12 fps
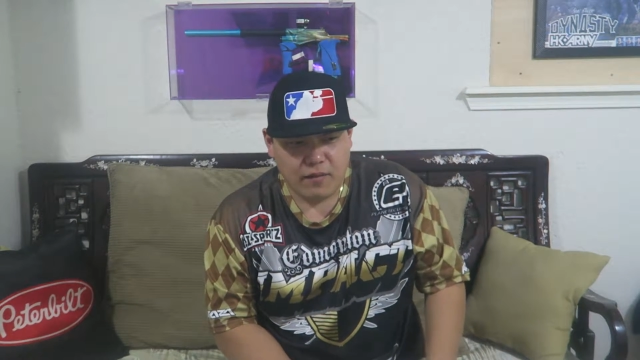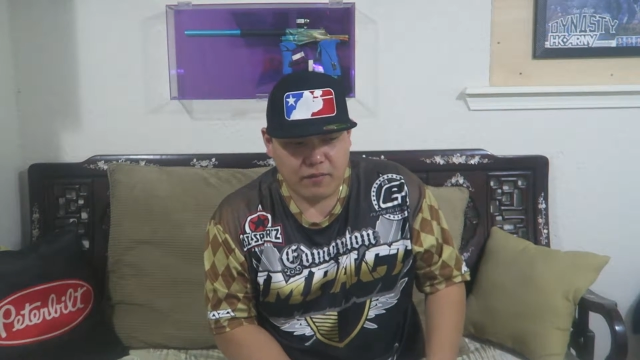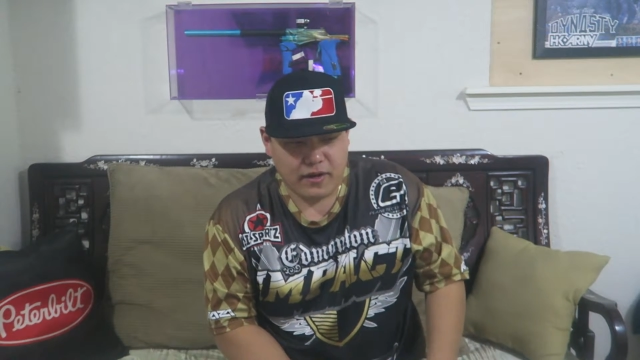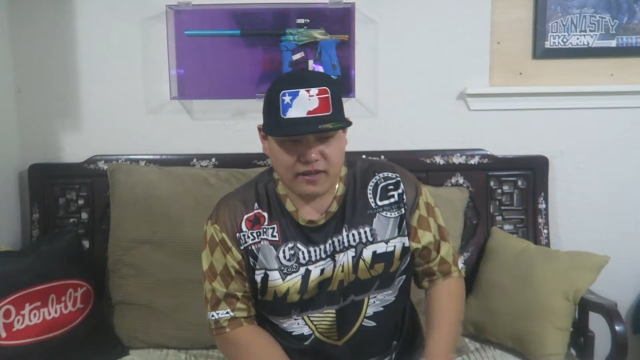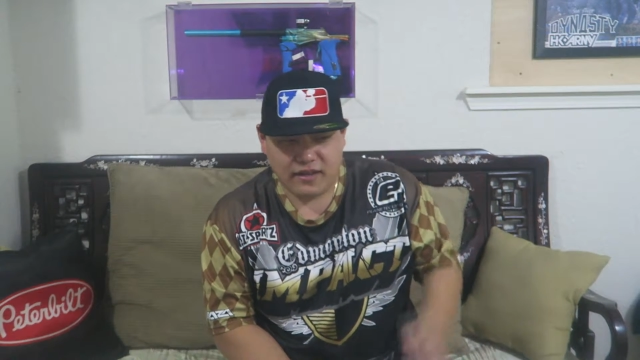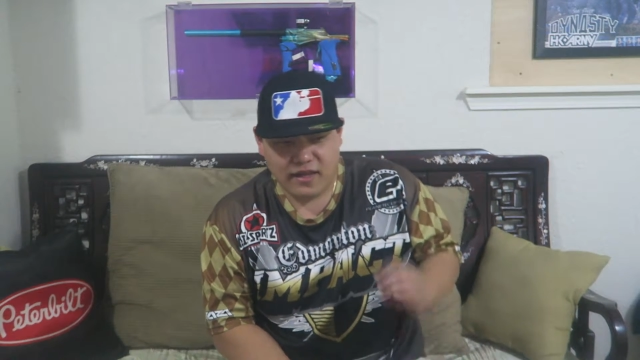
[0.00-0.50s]

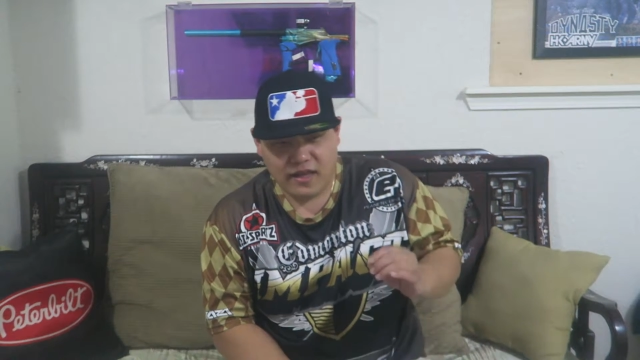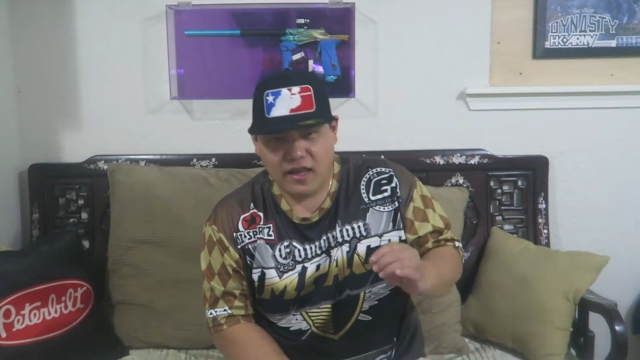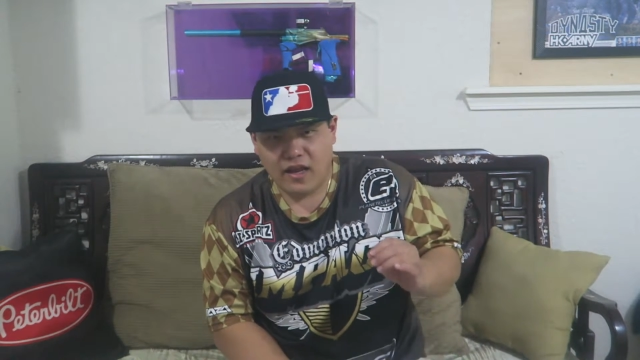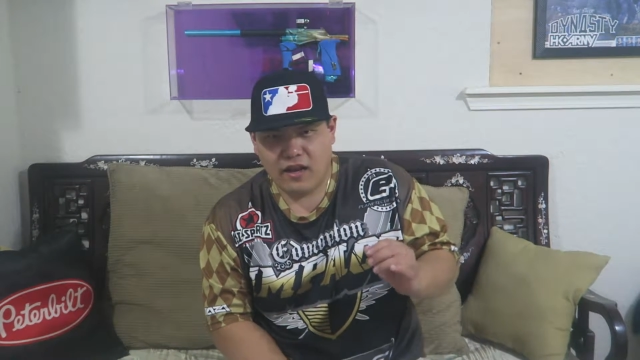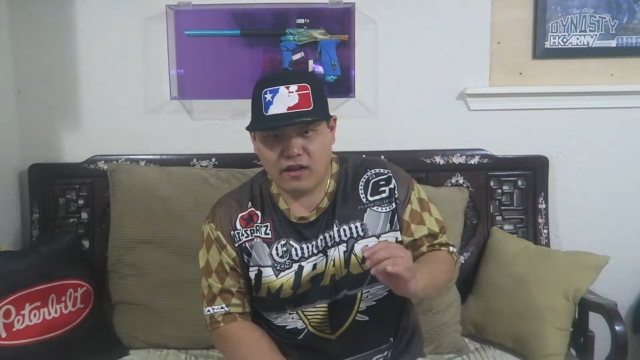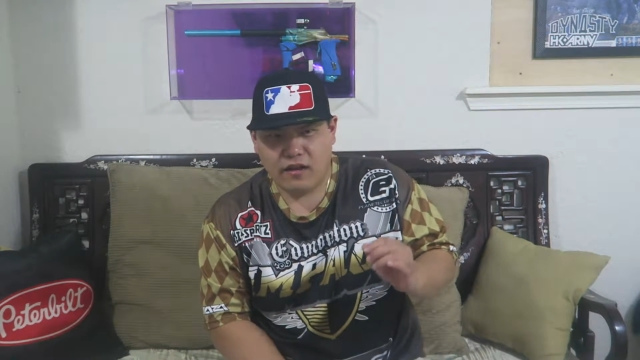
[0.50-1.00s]
But at the
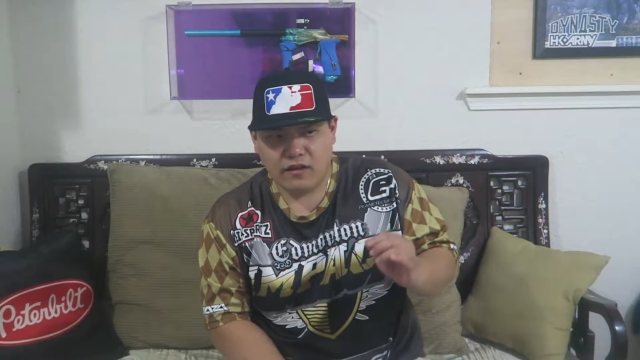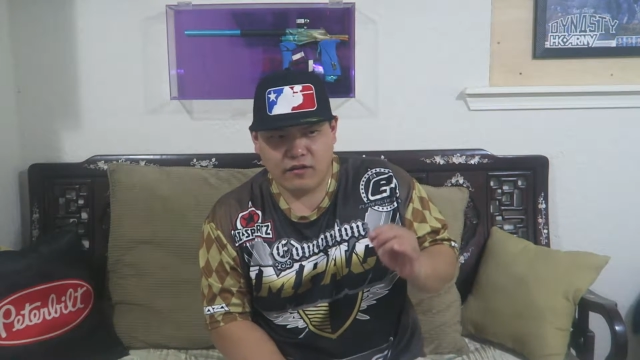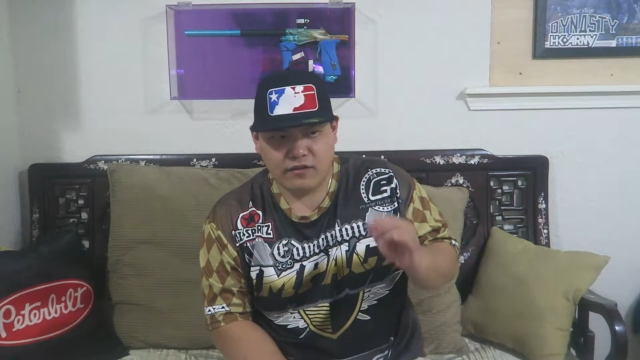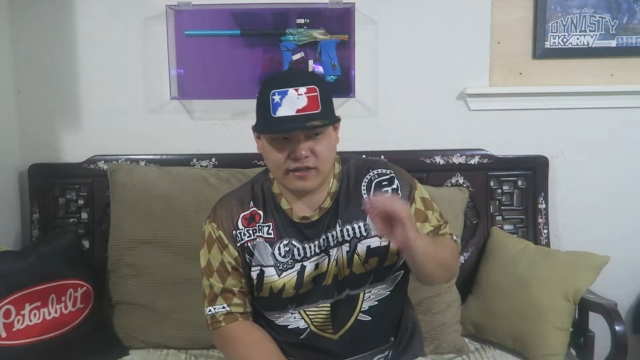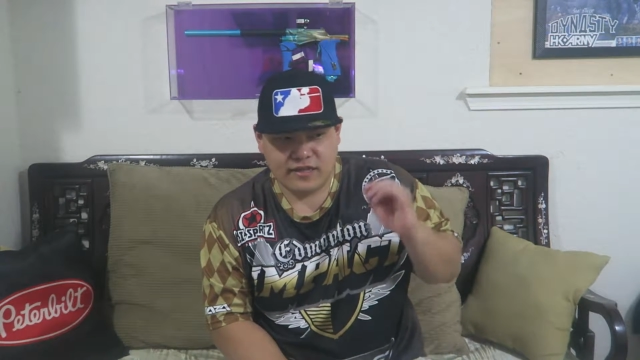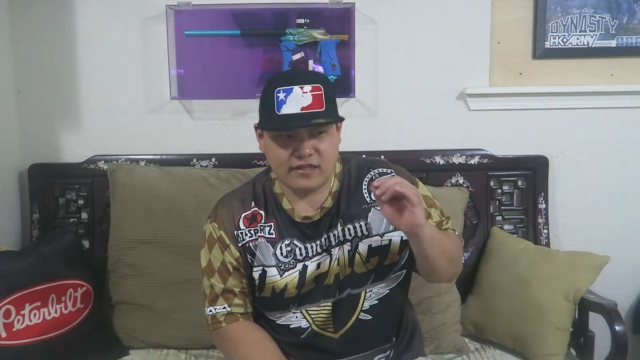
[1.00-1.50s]
end,
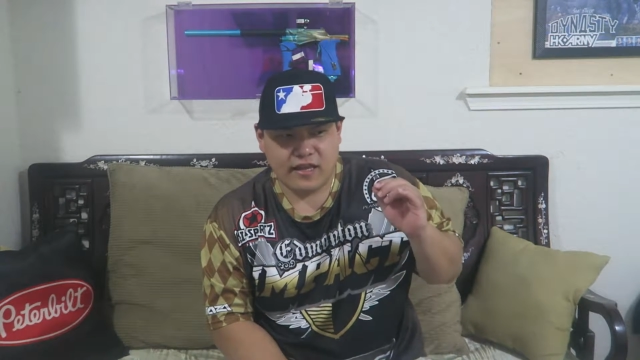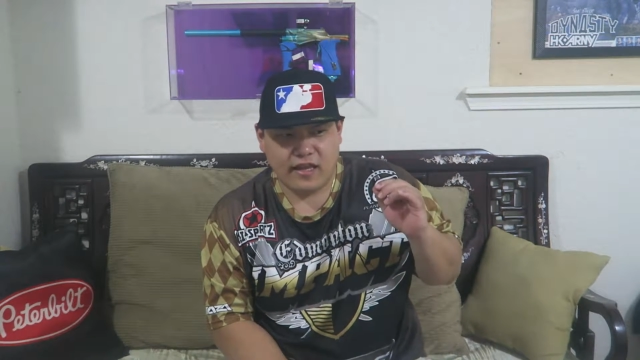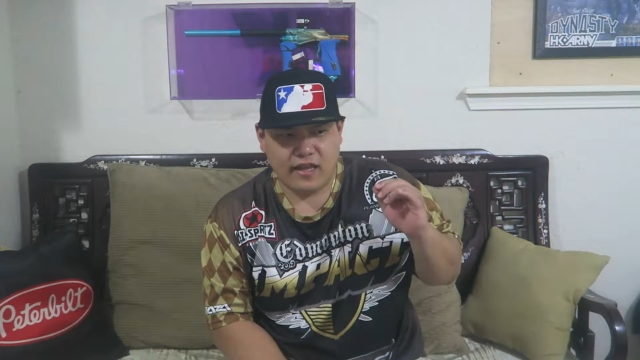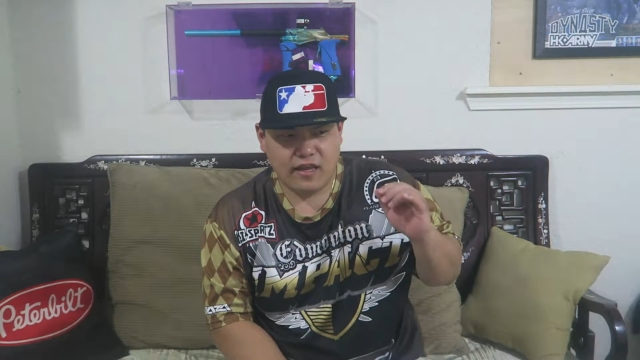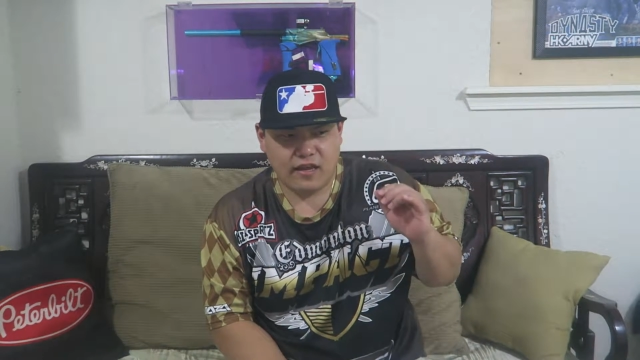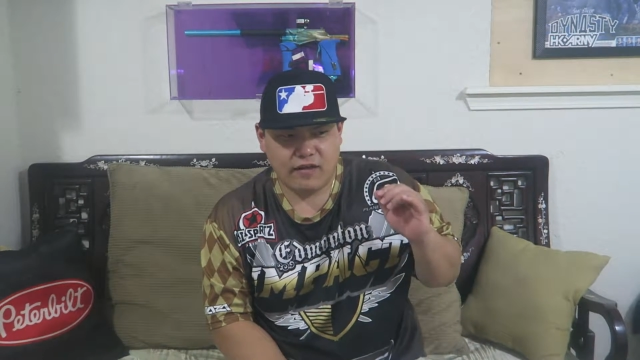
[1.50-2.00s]
you taste
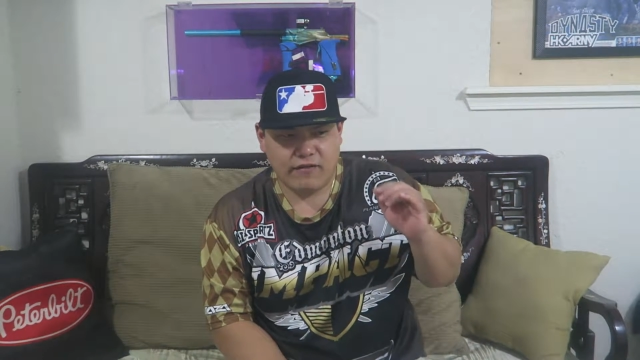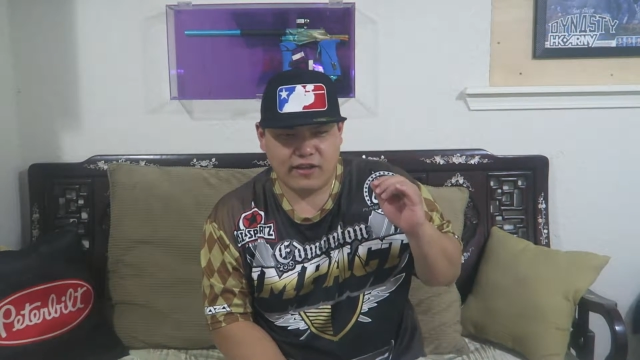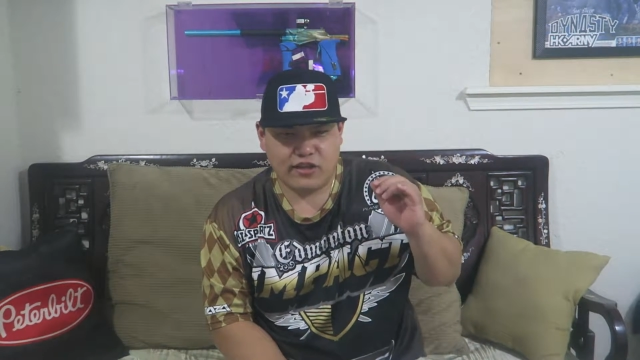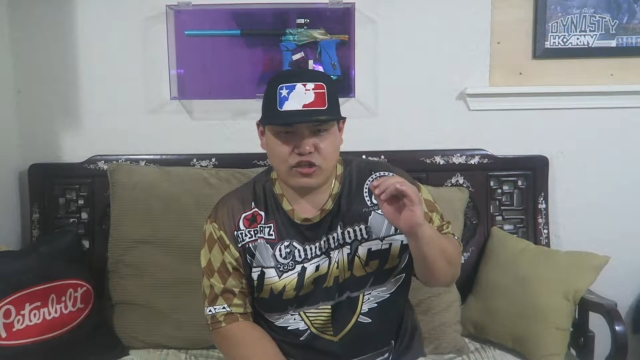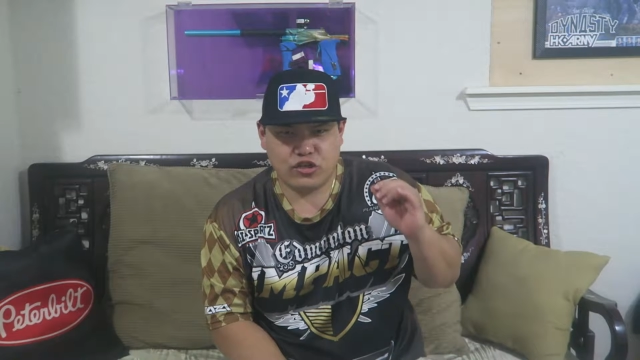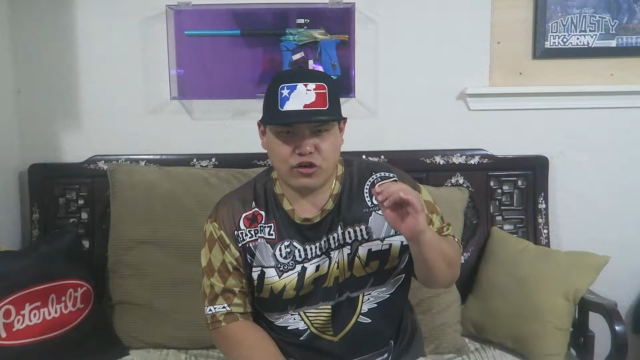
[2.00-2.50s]
that hint of
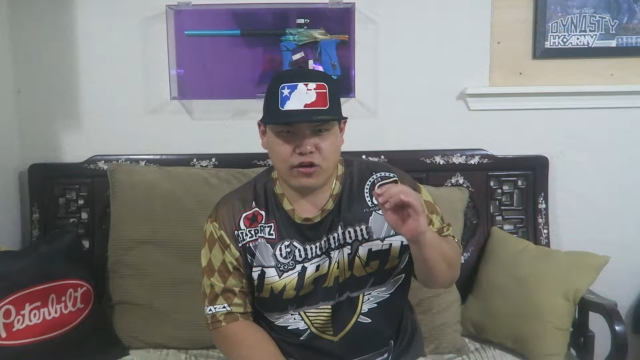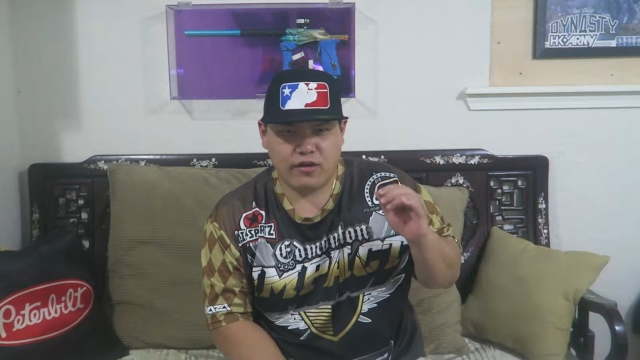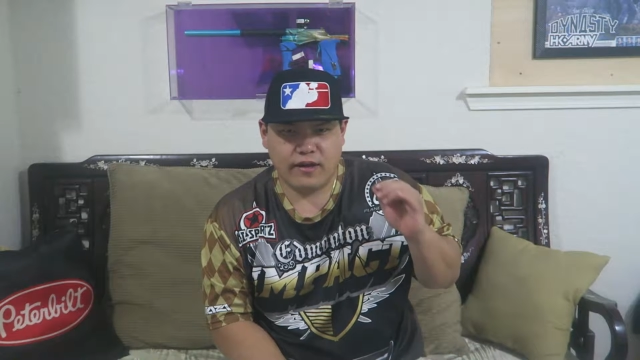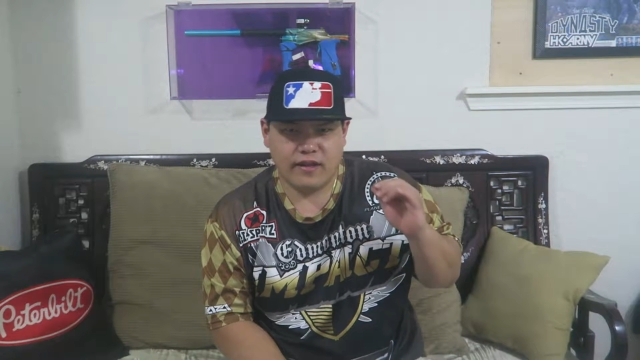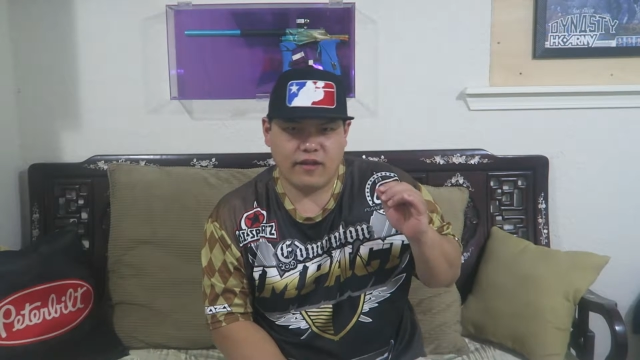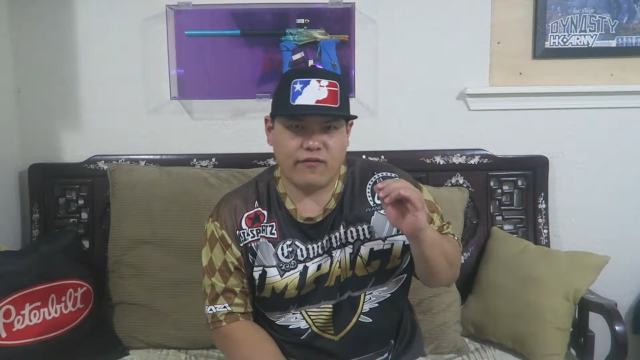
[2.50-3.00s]
that
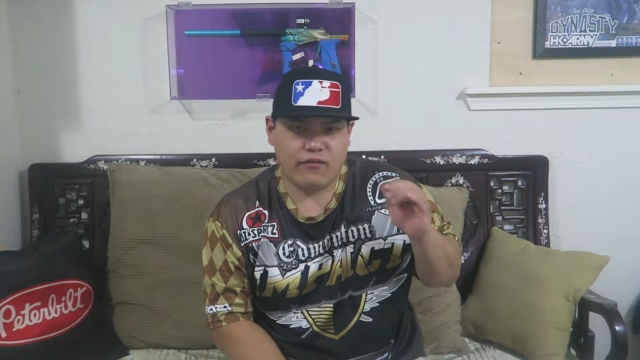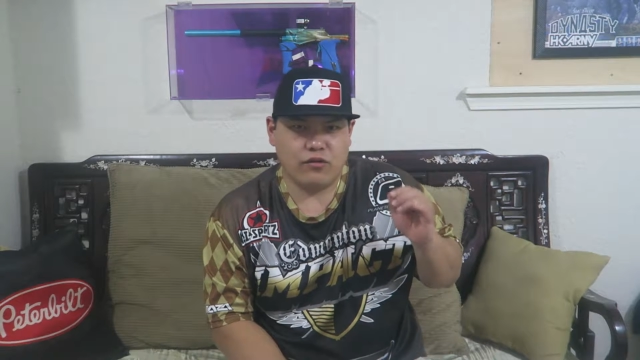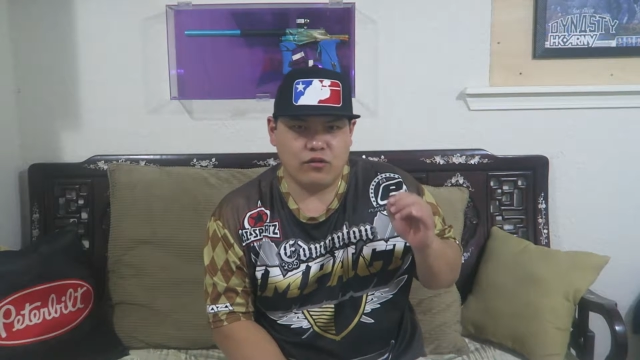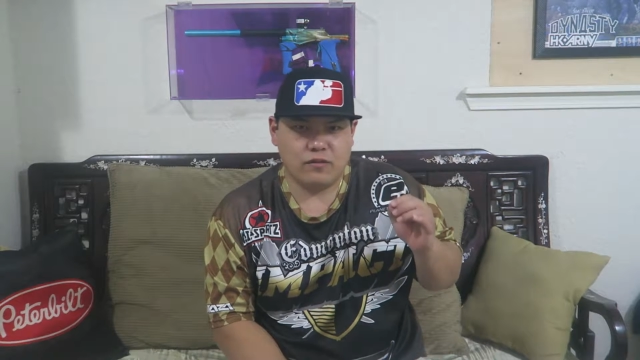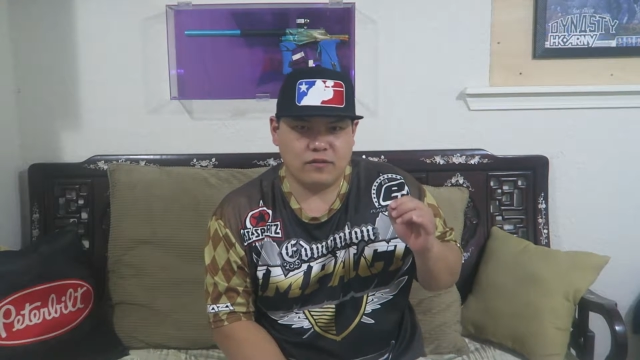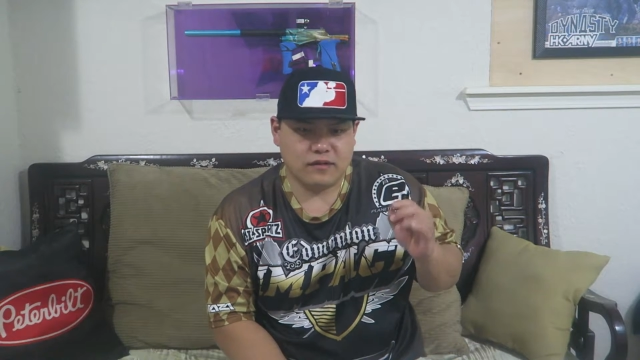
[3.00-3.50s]
sugar in that
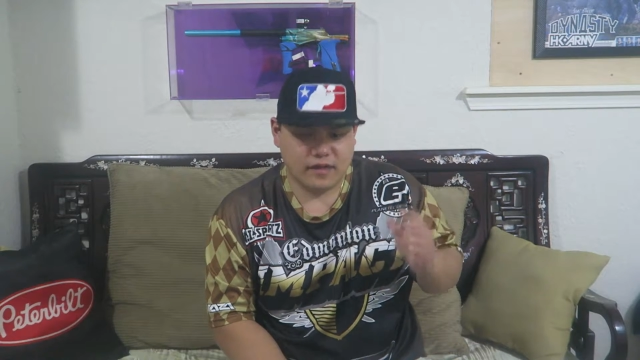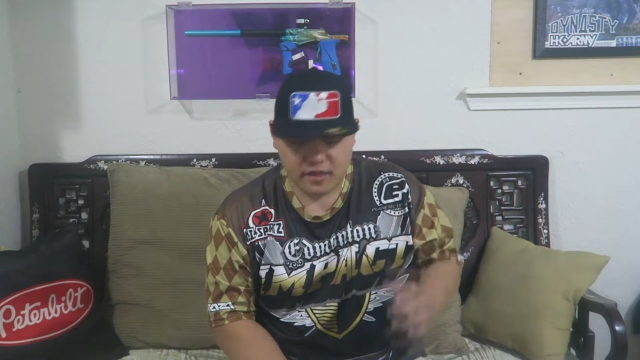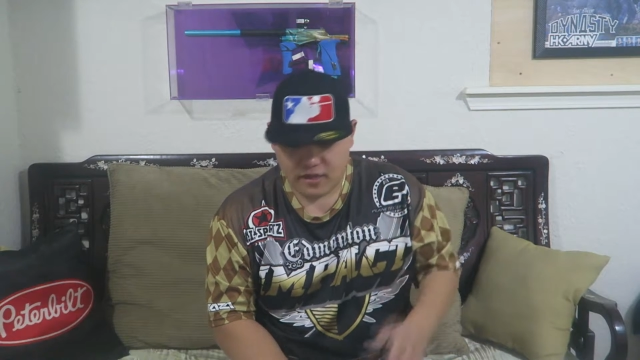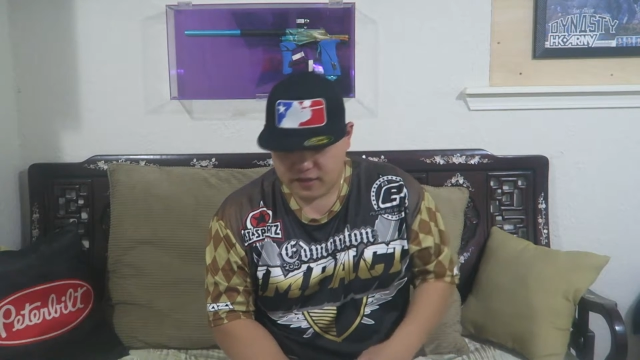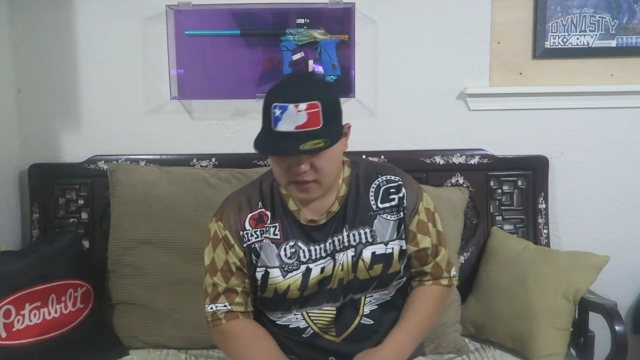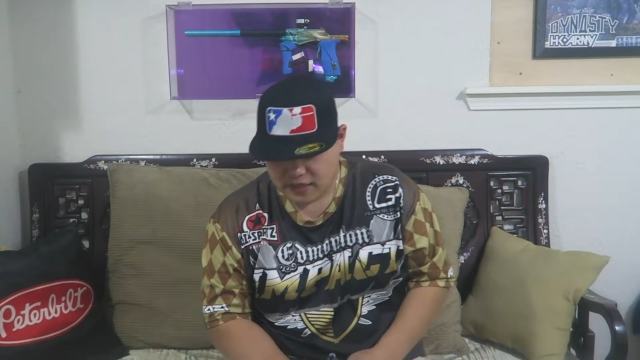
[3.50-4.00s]
Fruit Loops, okay?